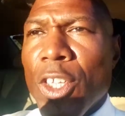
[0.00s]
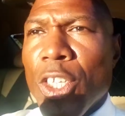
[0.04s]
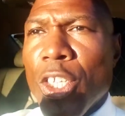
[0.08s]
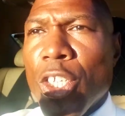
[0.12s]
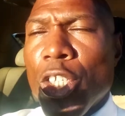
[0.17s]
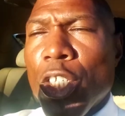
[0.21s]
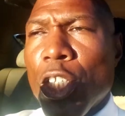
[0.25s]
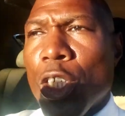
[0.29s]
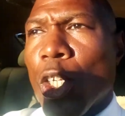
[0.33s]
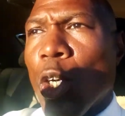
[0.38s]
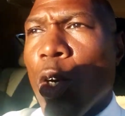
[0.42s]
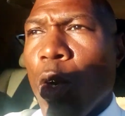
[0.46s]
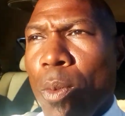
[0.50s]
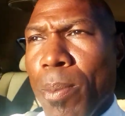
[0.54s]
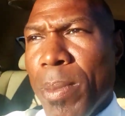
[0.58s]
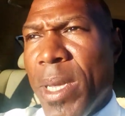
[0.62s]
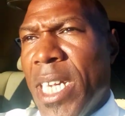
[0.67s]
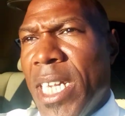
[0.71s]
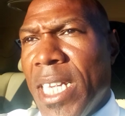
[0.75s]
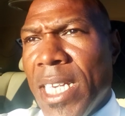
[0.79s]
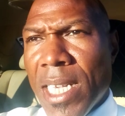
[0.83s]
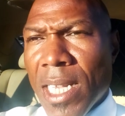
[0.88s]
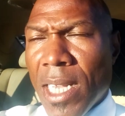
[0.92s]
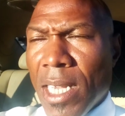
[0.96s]
so
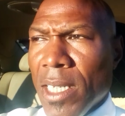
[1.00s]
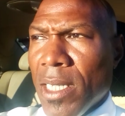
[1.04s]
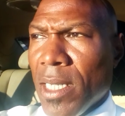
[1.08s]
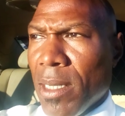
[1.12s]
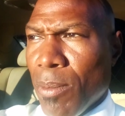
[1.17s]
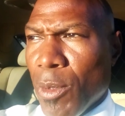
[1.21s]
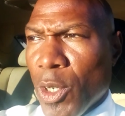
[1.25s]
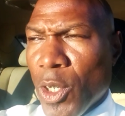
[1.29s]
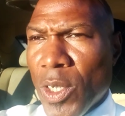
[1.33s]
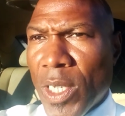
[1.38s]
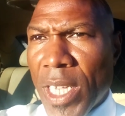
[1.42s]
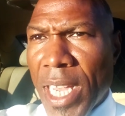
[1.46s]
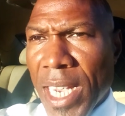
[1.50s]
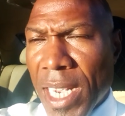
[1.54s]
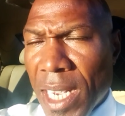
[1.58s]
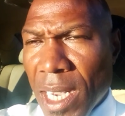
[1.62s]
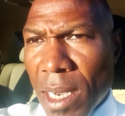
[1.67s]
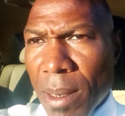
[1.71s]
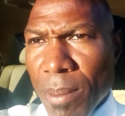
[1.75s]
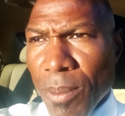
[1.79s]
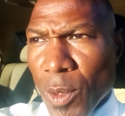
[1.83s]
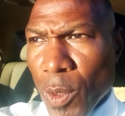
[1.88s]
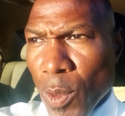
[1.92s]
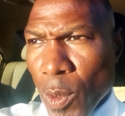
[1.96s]
many customers that
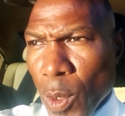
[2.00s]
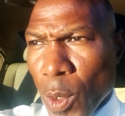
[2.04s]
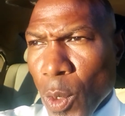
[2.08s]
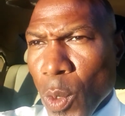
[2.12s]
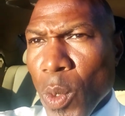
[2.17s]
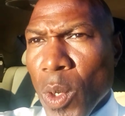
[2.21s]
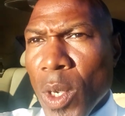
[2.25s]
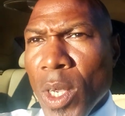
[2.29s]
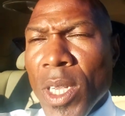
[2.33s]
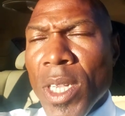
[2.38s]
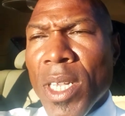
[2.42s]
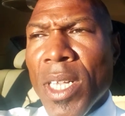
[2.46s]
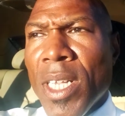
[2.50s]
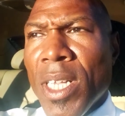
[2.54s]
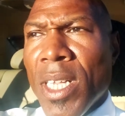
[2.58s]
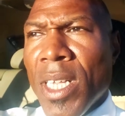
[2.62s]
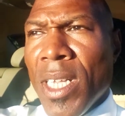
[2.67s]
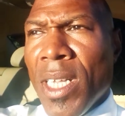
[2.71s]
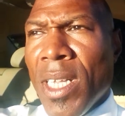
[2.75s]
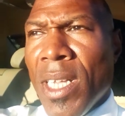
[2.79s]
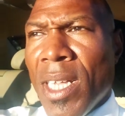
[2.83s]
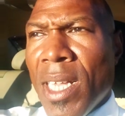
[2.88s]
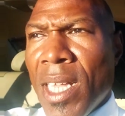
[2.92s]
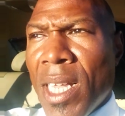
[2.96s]
come through?
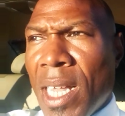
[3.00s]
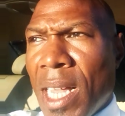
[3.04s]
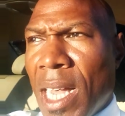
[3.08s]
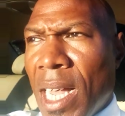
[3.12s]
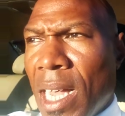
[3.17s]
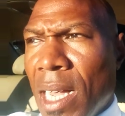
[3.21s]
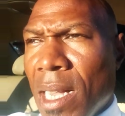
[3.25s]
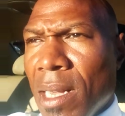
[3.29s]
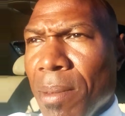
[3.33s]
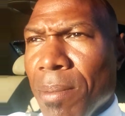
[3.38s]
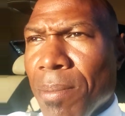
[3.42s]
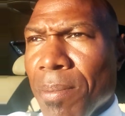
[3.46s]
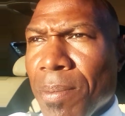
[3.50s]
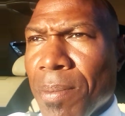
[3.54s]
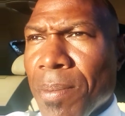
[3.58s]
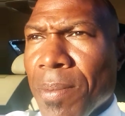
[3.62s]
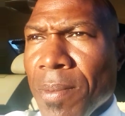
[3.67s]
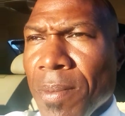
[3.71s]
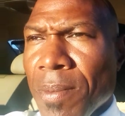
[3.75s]
Um,